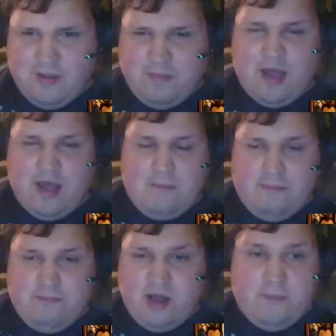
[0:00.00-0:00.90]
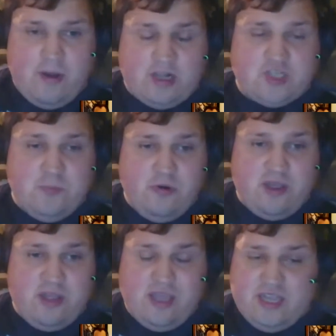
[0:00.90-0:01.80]
But Box
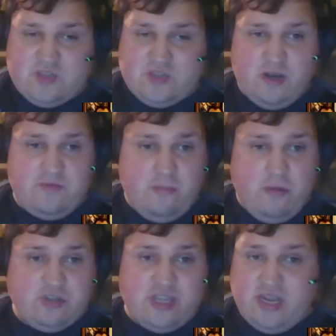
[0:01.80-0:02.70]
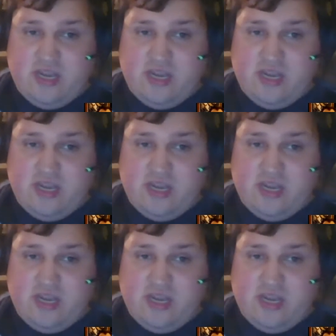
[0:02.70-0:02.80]
Boy is one of the most